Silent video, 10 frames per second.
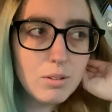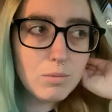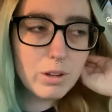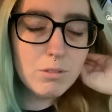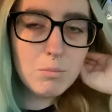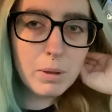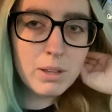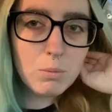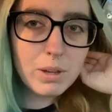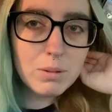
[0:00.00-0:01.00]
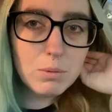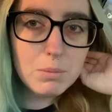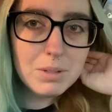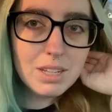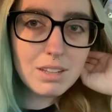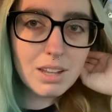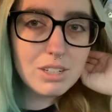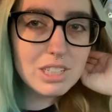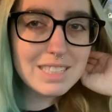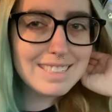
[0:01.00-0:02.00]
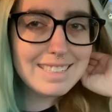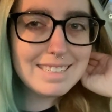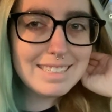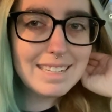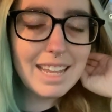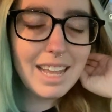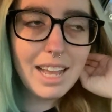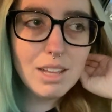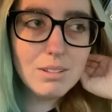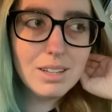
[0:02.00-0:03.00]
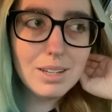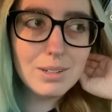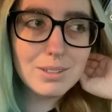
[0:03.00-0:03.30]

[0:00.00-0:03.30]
written by a white woman and I just I don't know.